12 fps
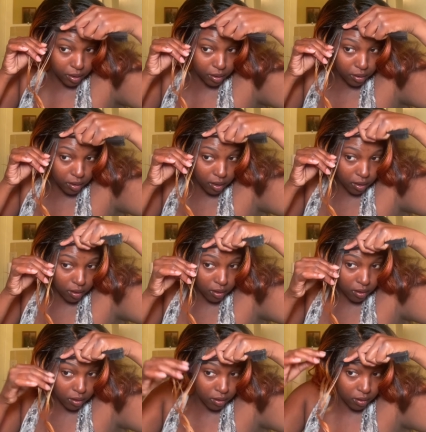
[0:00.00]

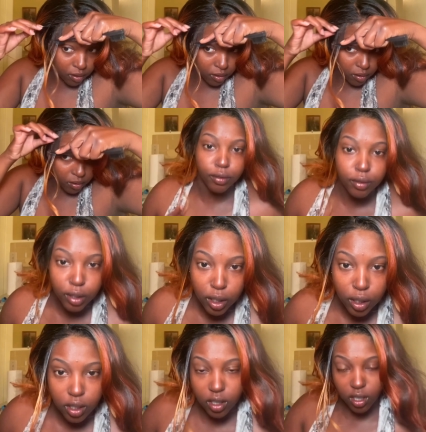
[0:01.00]
struggle.
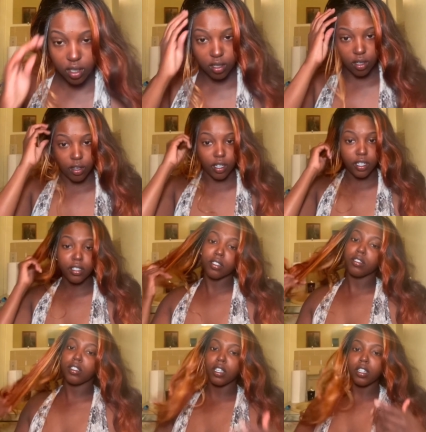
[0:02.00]
I don't know. I guess,
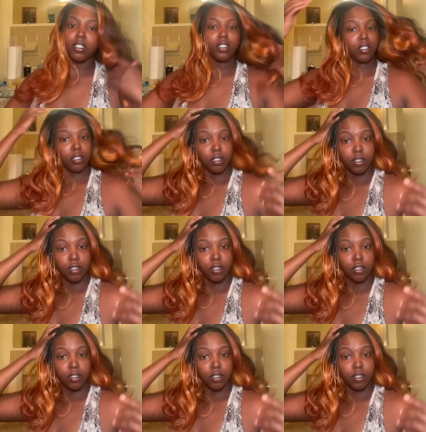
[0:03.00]
should I just...